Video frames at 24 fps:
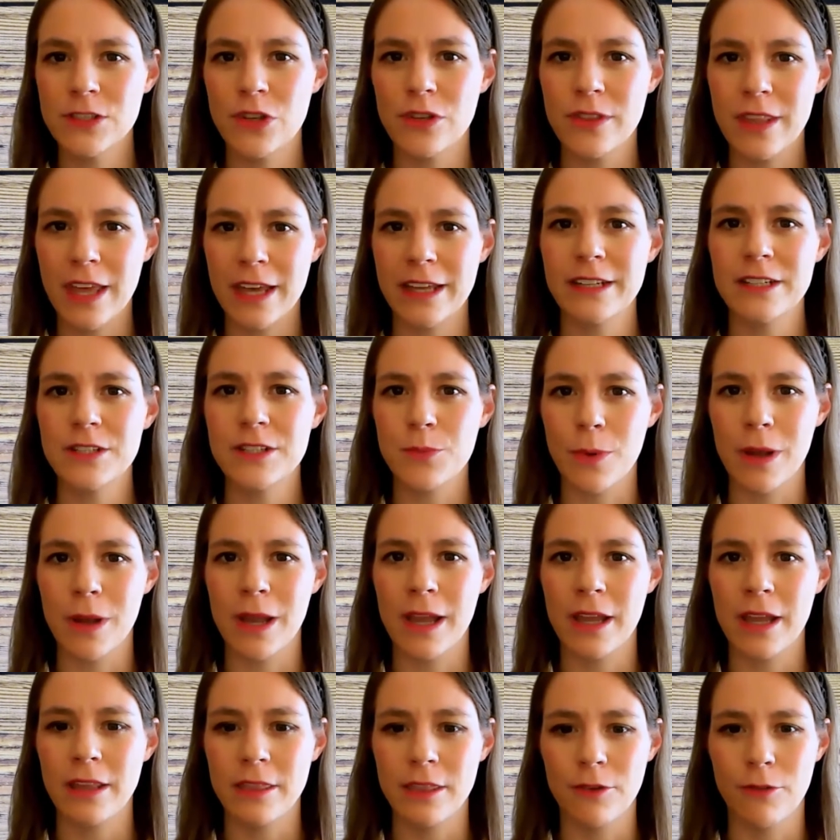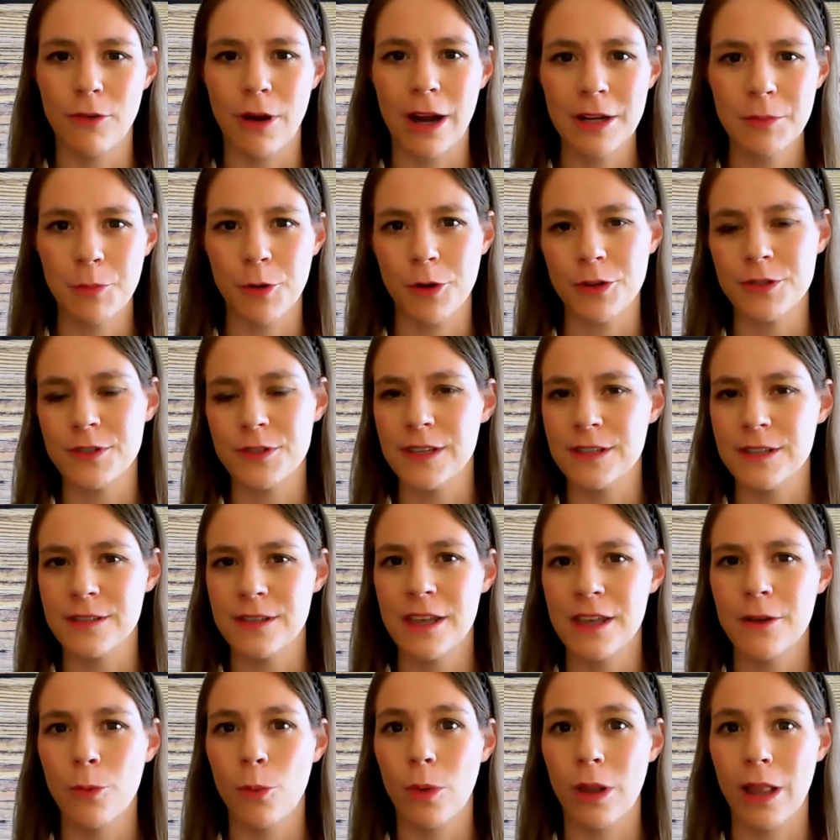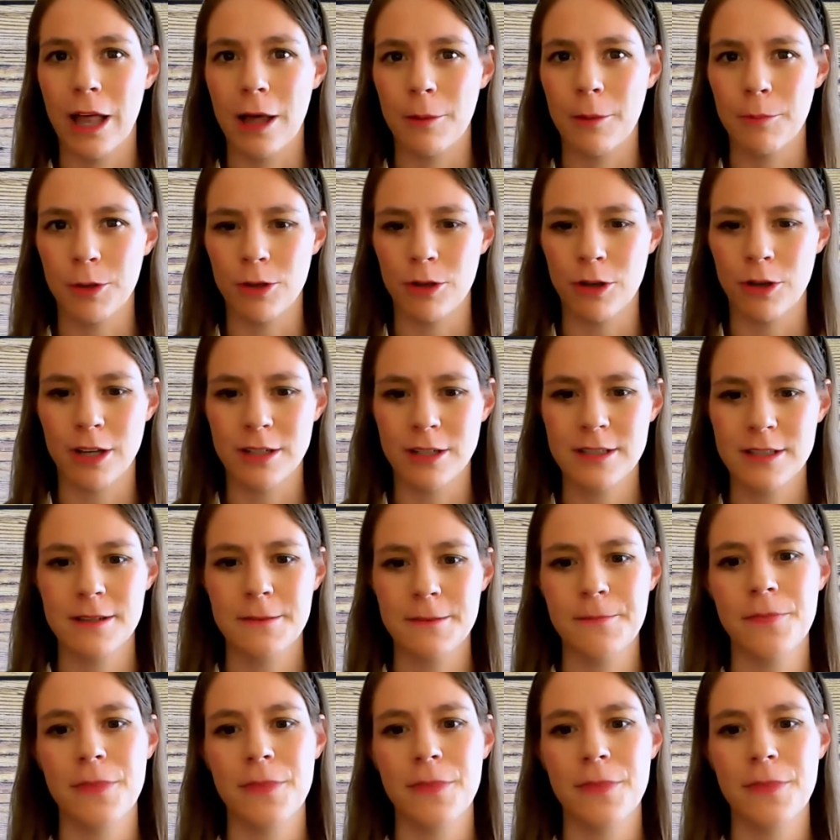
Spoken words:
So that is where the right process will help you a lot.